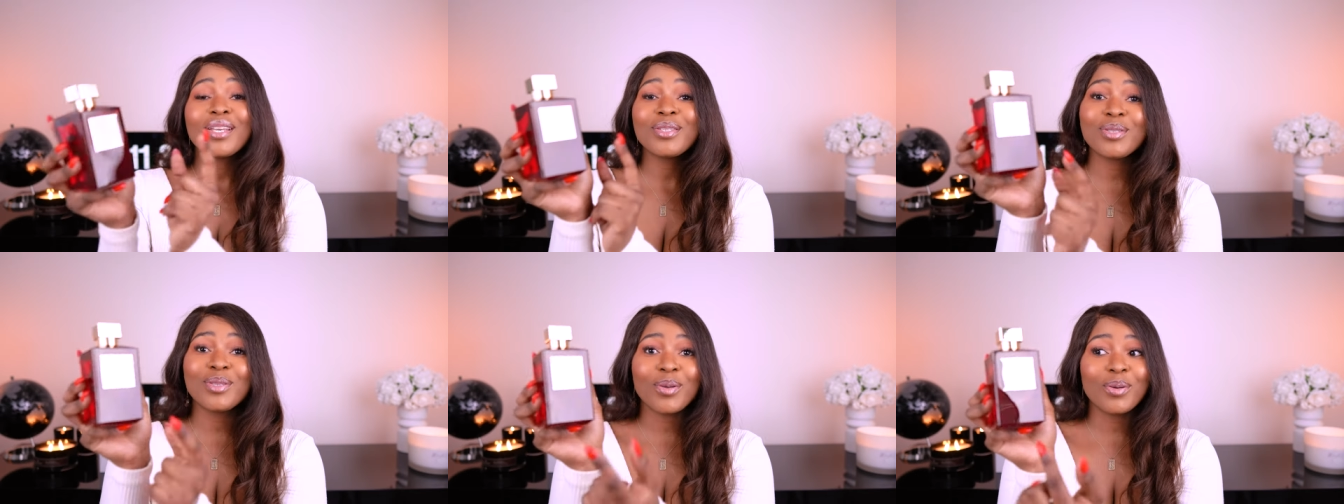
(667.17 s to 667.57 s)

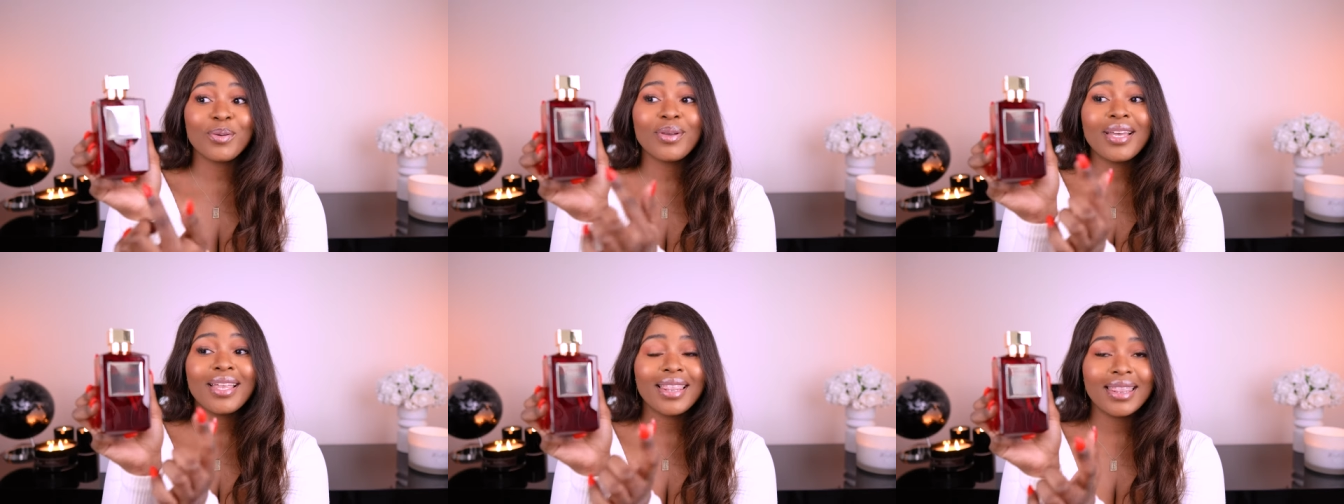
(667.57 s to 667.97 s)

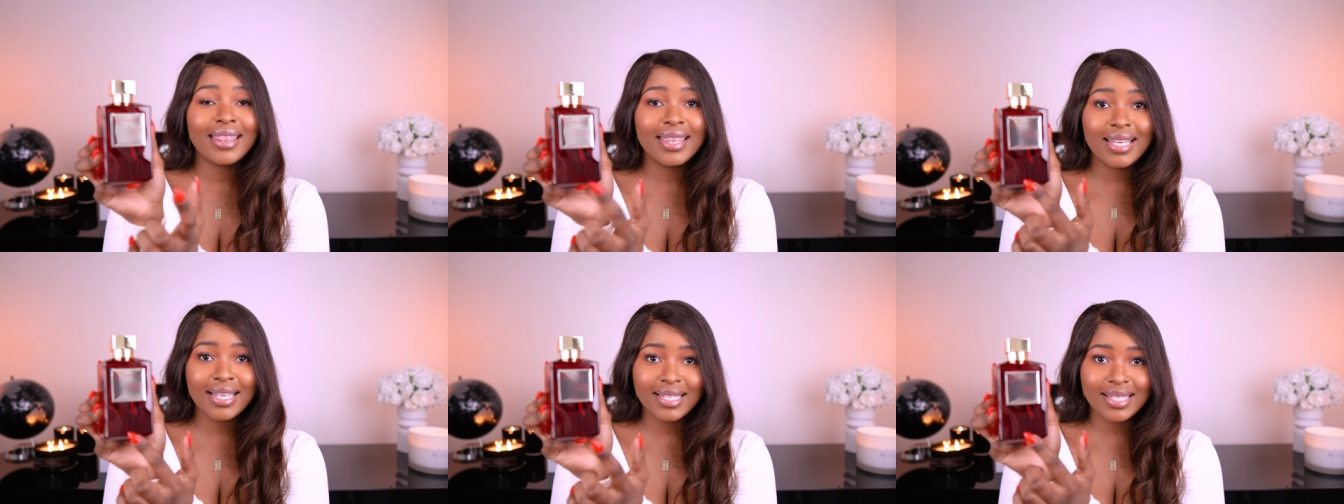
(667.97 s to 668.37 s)
So
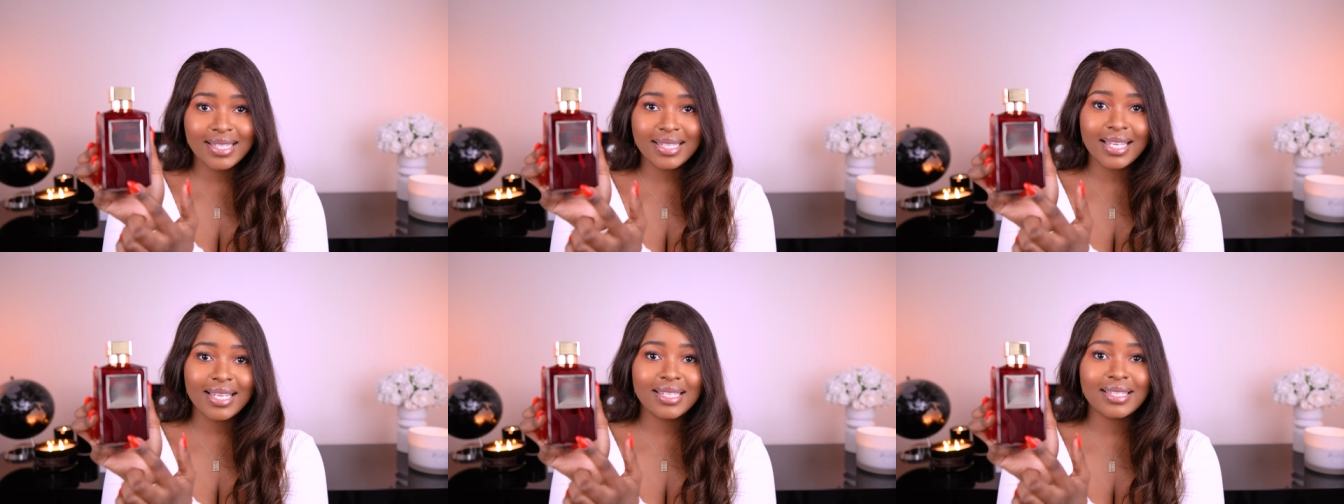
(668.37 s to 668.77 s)

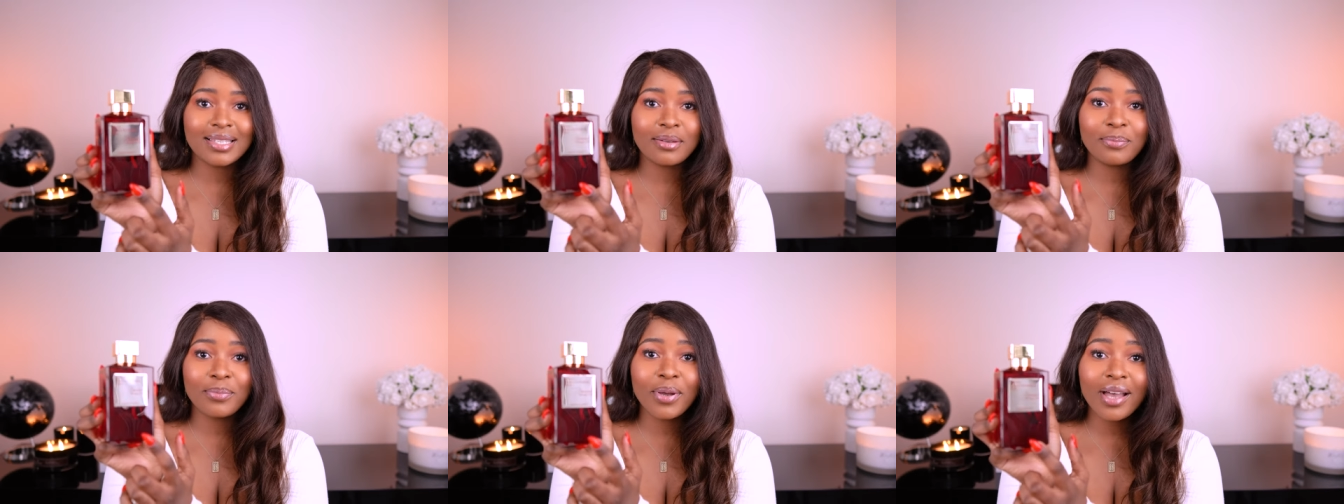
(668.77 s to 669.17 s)
this is
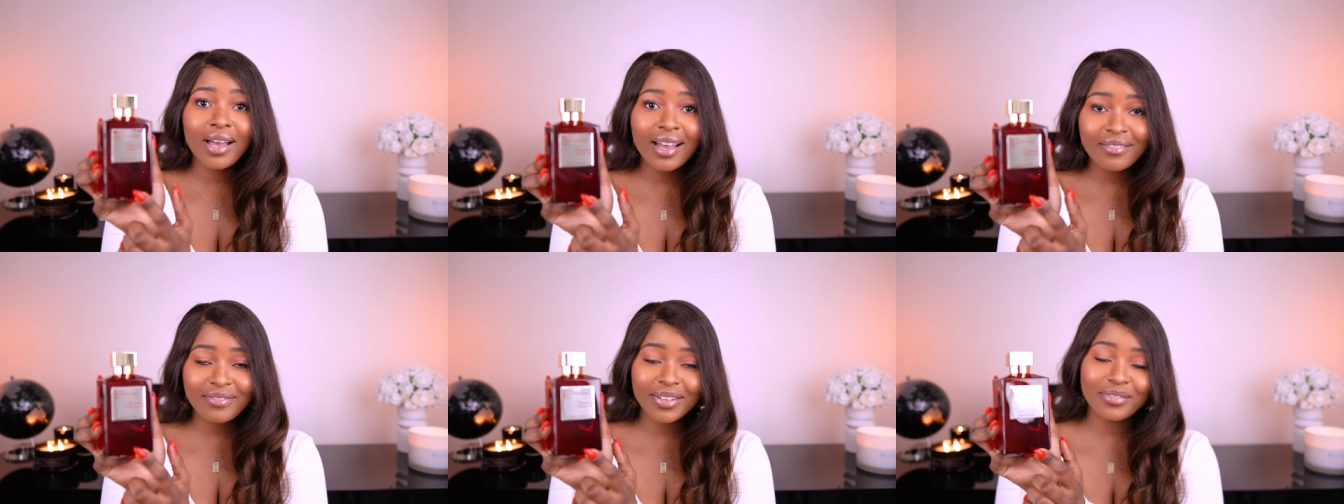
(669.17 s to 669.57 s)
the
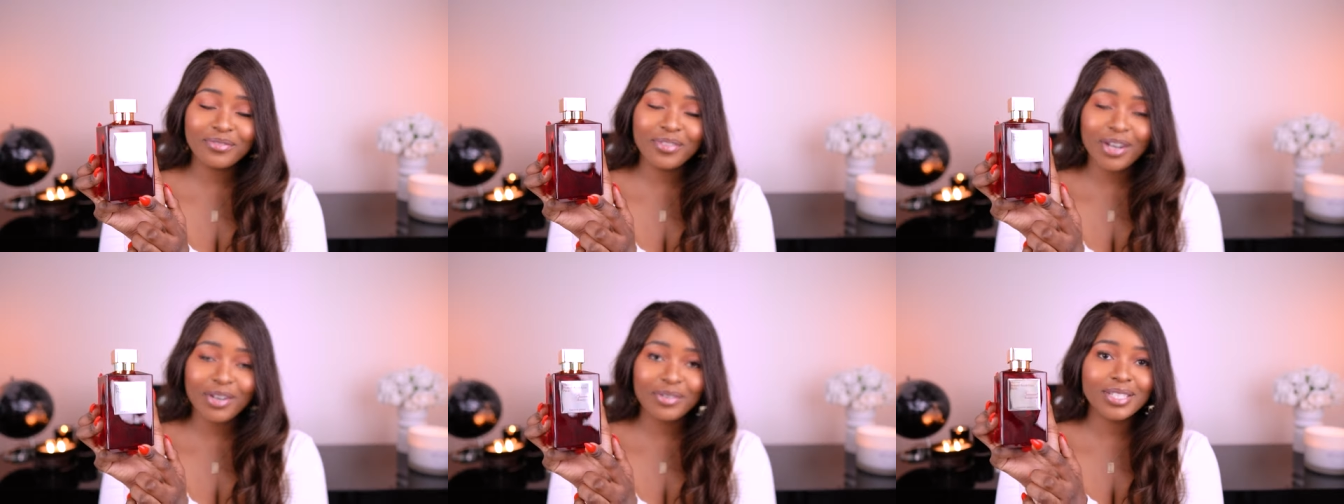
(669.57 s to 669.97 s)
perfect
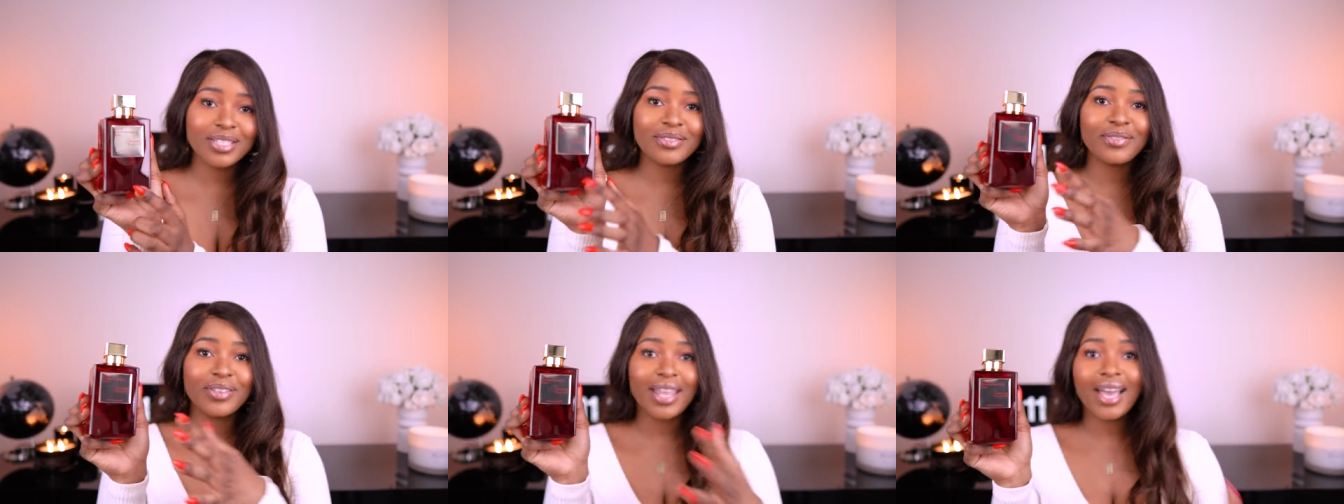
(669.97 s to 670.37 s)

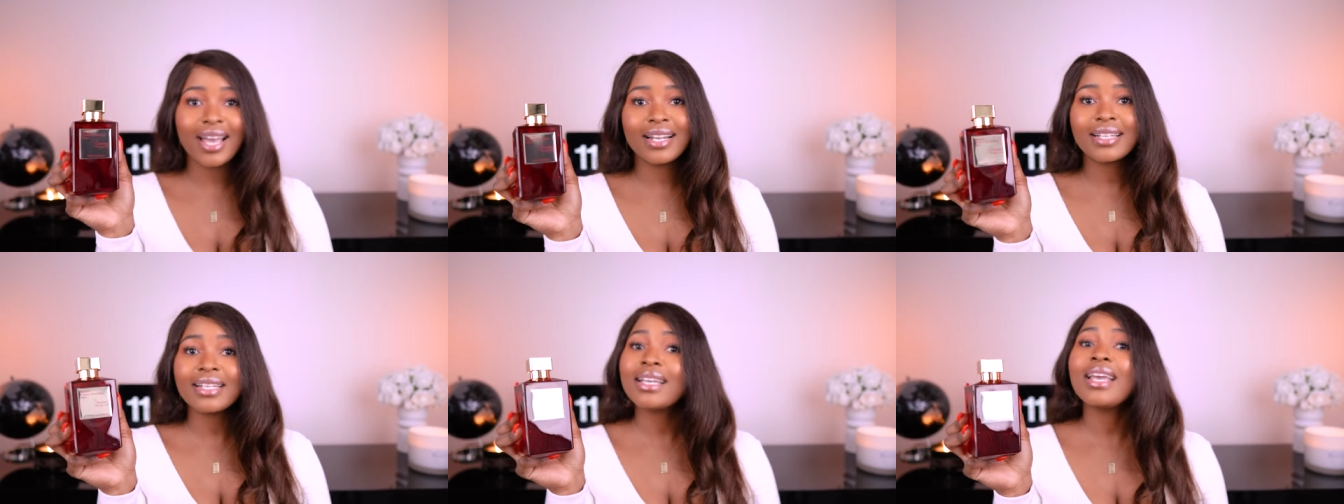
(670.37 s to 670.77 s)
fragrance for
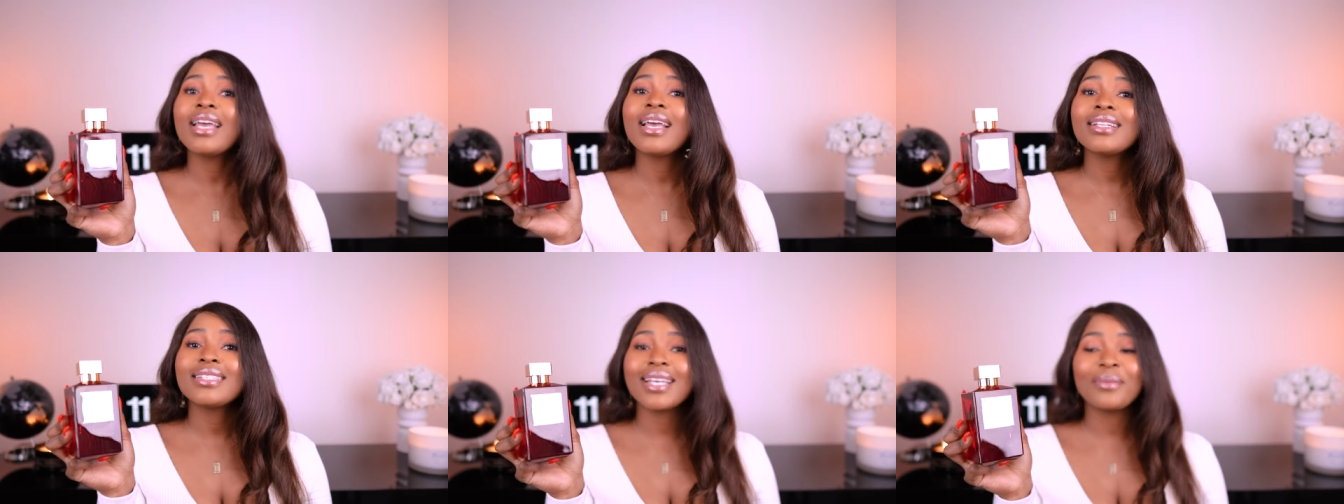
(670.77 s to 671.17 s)
that
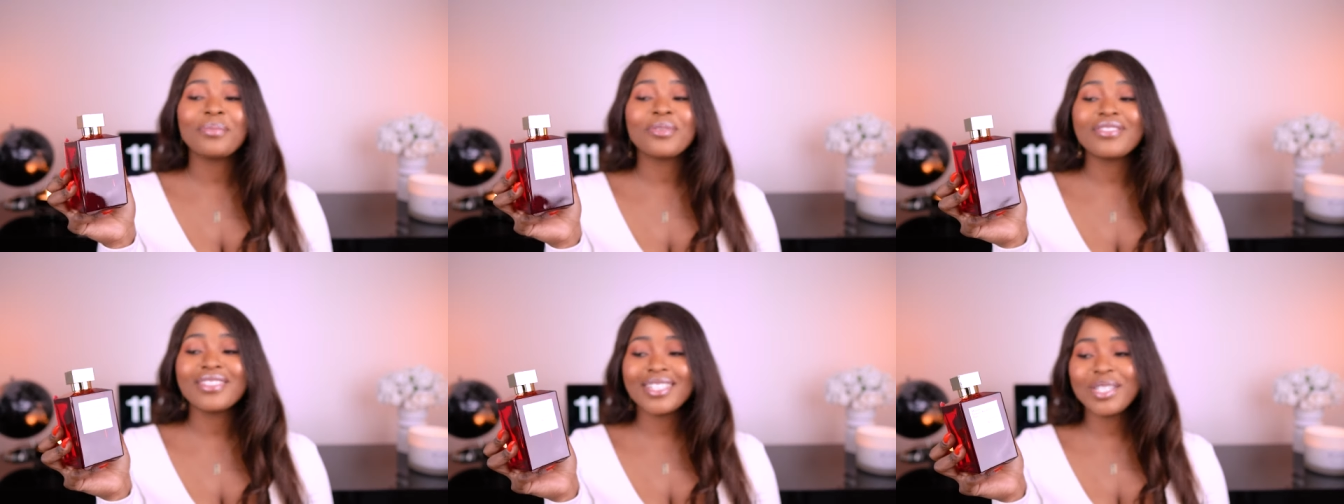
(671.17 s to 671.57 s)

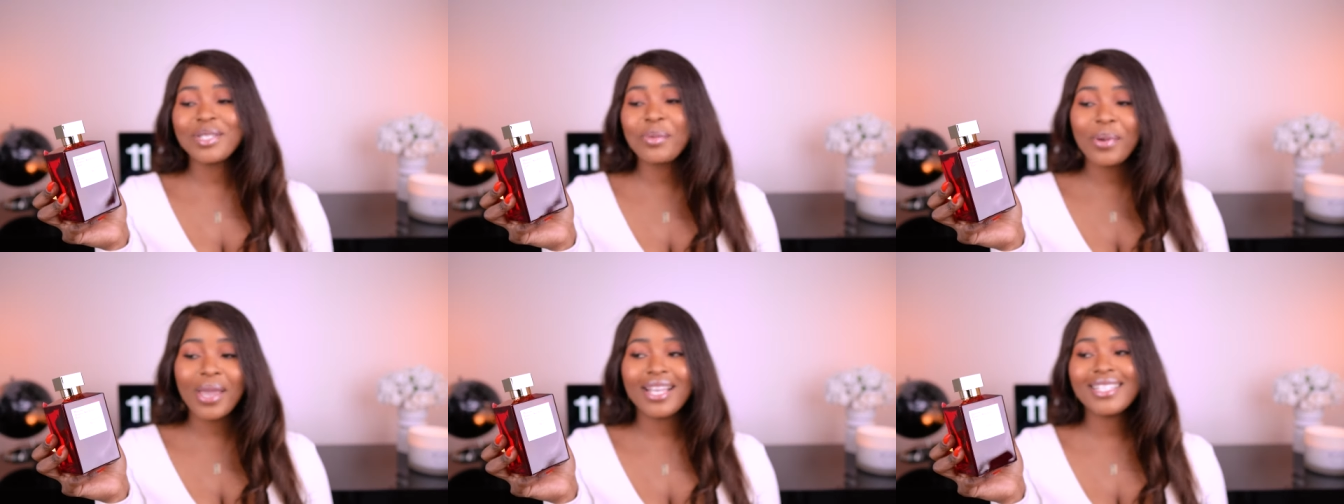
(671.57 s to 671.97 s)
type of
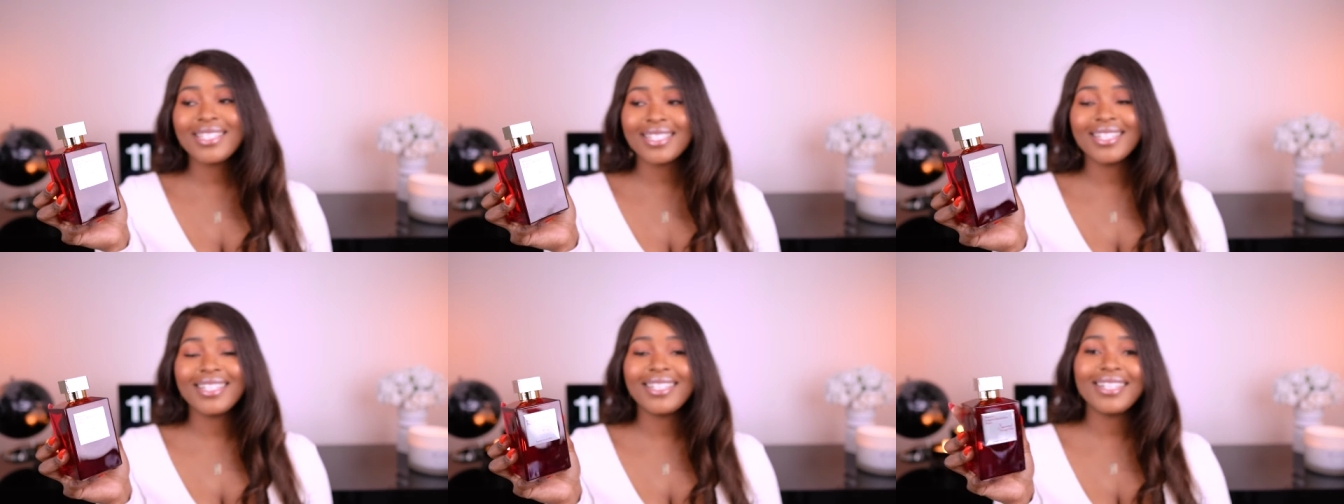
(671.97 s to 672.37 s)

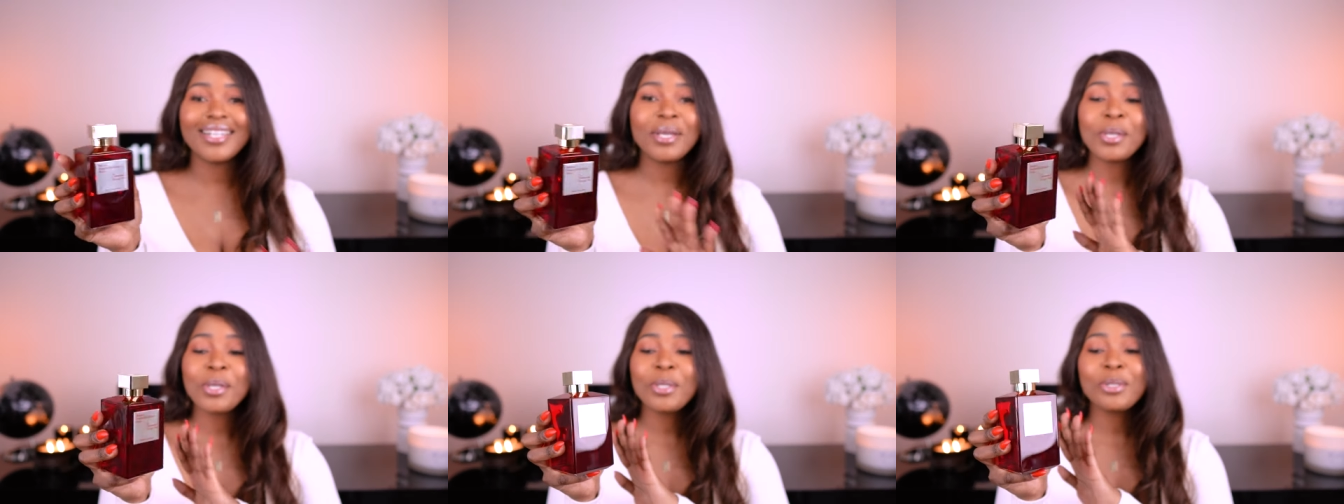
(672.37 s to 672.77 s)
situation.